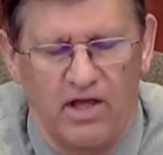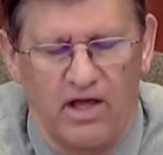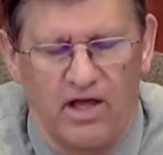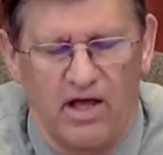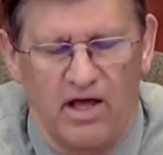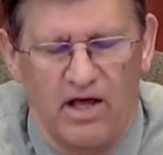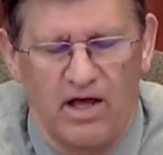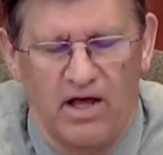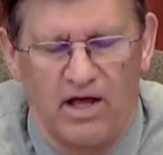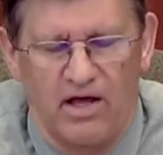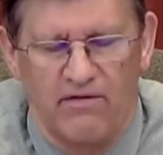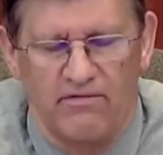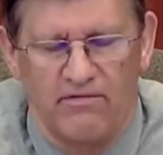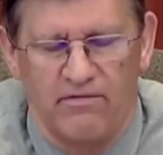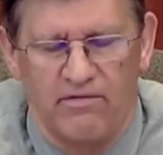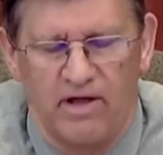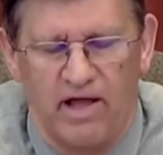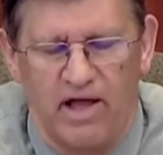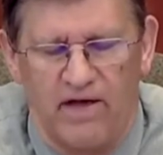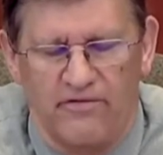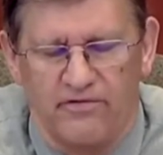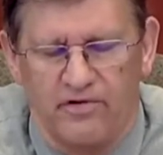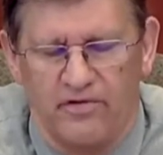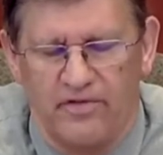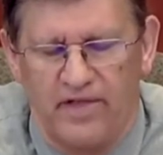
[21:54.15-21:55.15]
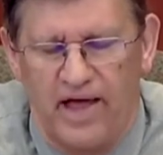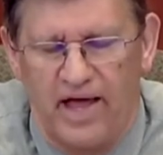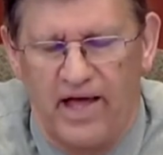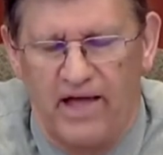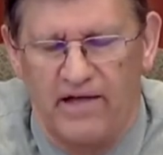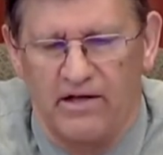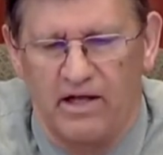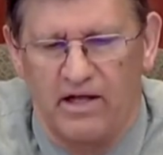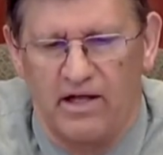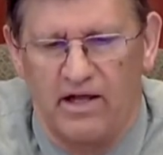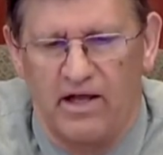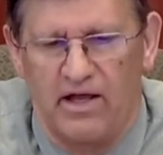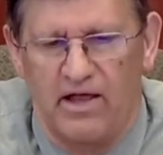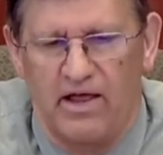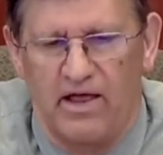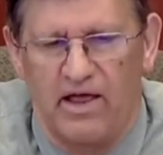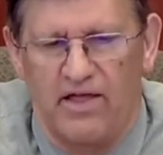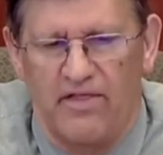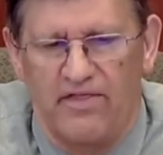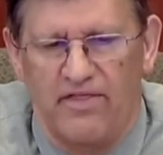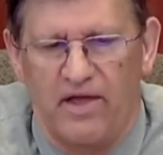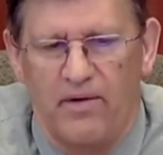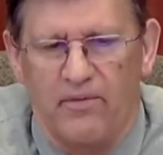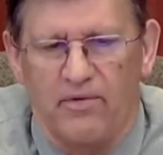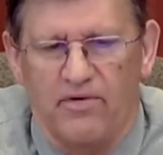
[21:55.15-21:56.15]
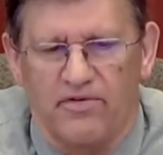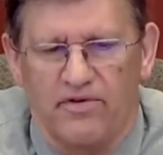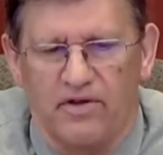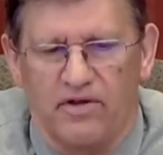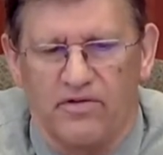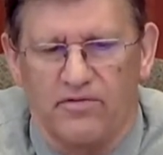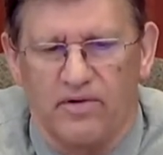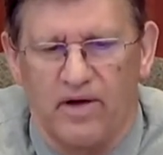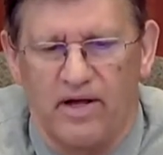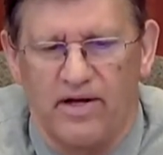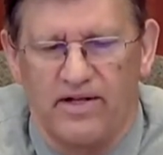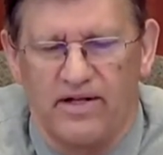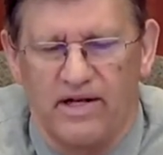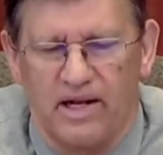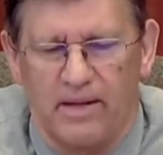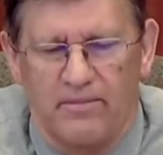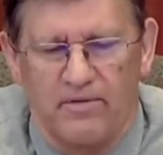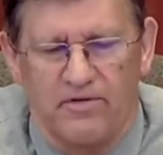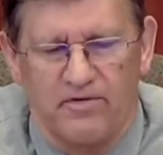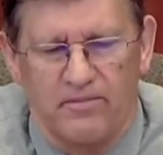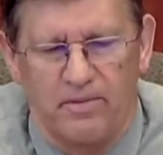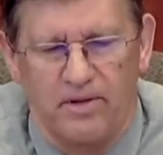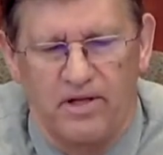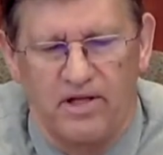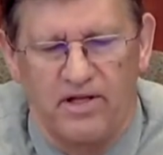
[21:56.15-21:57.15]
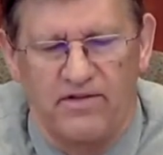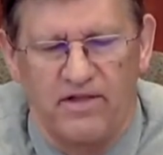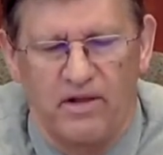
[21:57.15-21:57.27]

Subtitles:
after that, they were still trying to get up to speed.